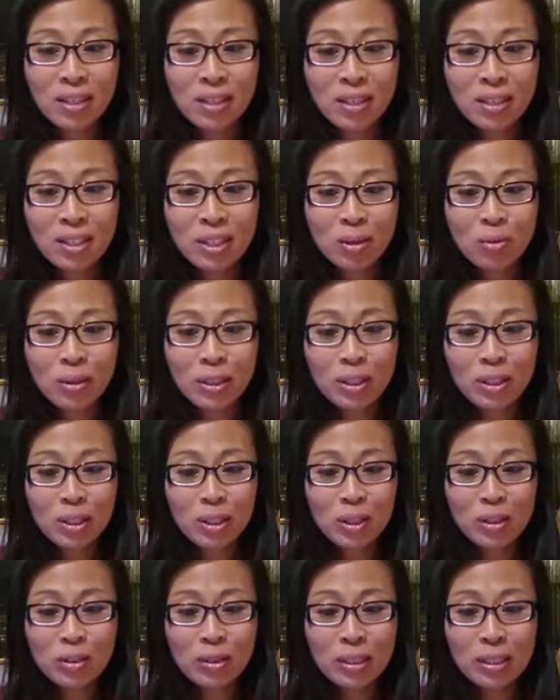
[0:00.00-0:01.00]
So what you
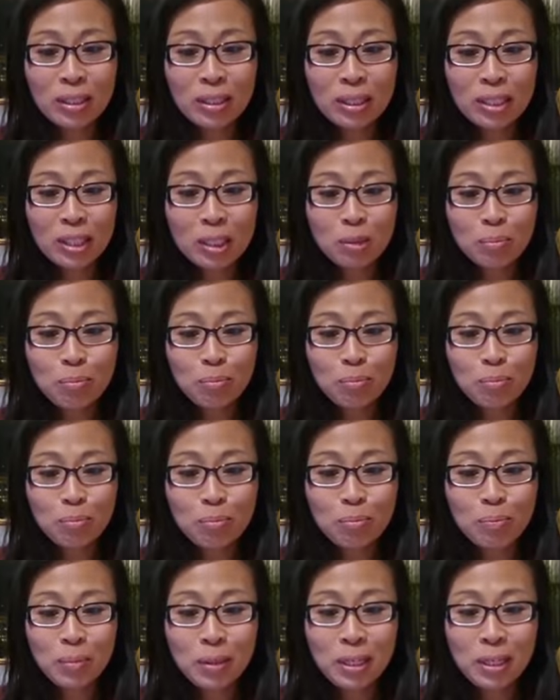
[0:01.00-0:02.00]
do is just
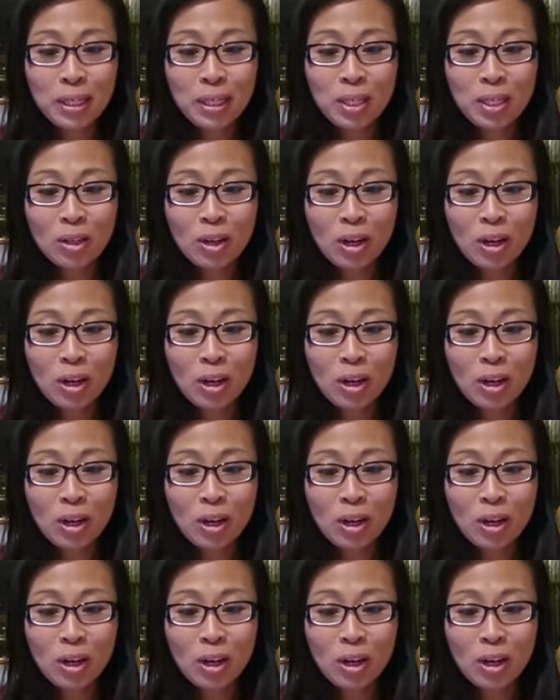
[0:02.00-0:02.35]
peel